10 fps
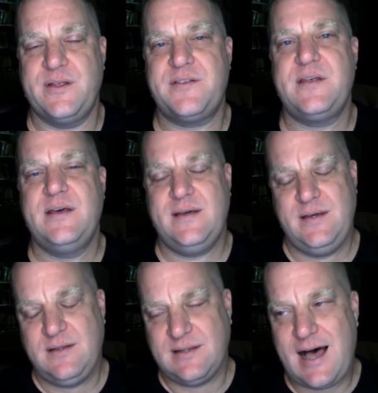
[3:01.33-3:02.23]
with
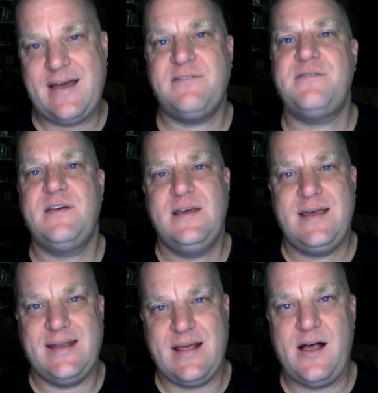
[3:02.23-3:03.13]
life
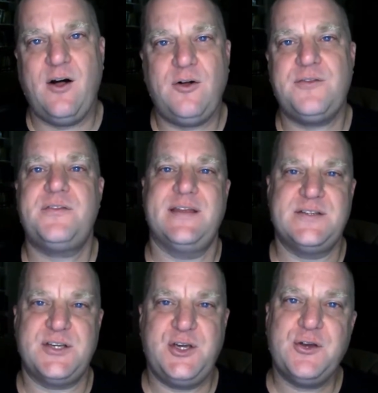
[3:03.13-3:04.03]
and health
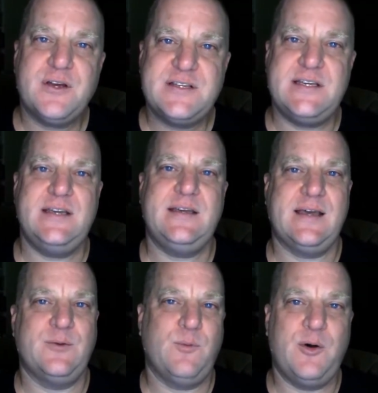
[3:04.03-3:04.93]
and
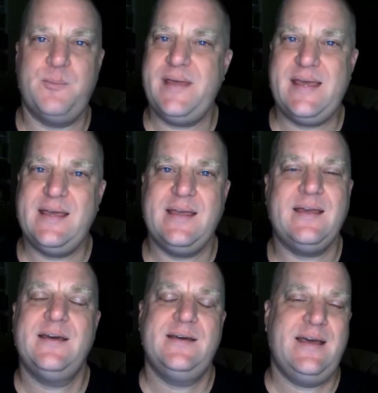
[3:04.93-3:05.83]
security and well-being